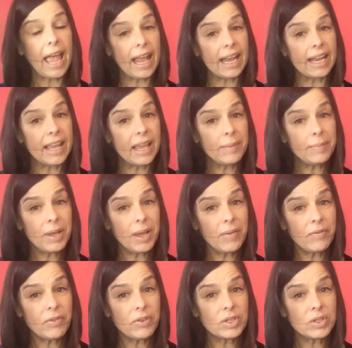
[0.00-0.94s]
and hit me
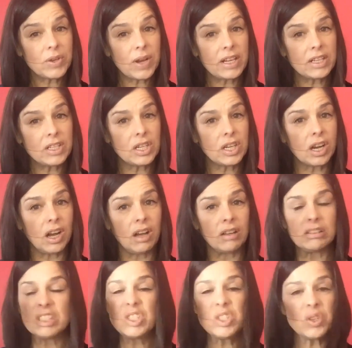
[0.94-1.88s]
up for a strategy
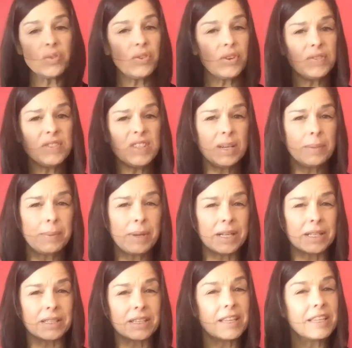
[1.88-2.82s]
call. Let's do 15
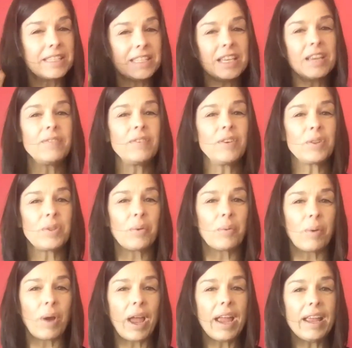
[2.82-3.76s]
minutes. See if you're the
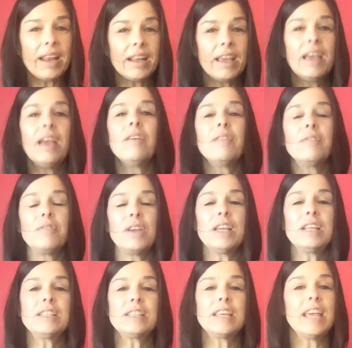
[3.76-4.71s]
right
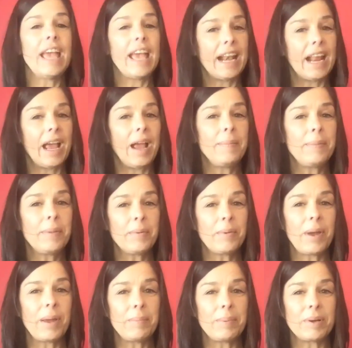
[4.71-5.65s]
fit and I'm the
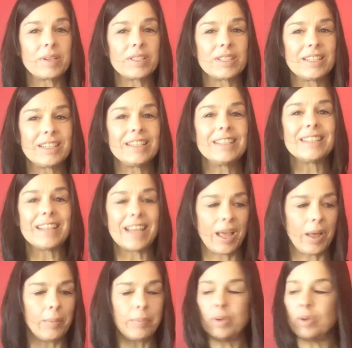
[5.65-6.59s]
right person to
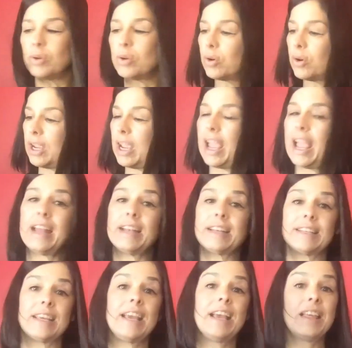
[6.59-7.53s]
help you create
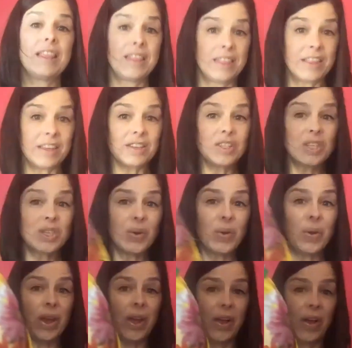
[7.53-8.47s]
the
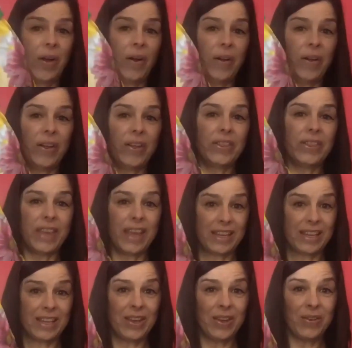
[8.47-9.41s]
soil
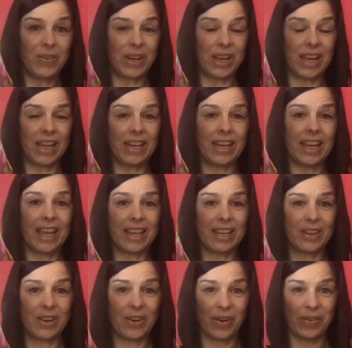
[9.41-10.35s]
that you need
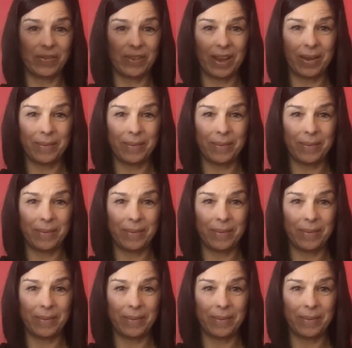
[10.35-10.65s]
in your